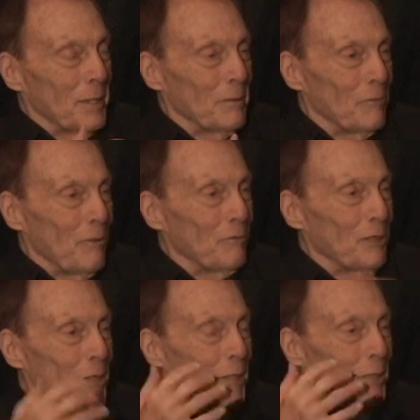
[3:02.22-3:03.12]
of the
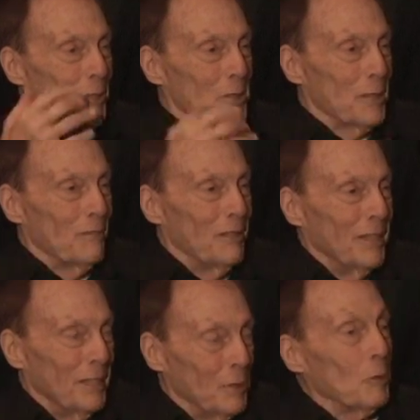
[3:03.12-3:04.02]
50 years of
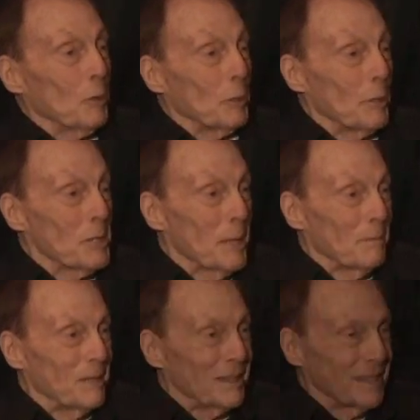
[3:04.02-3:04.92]
nuclear
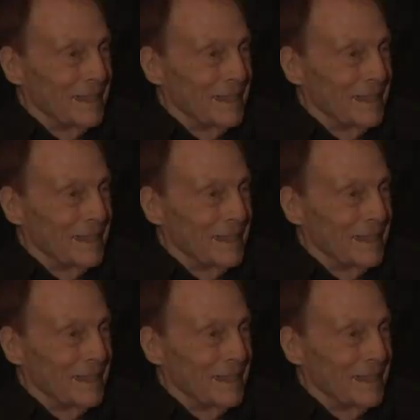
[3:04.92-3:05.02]
receptor.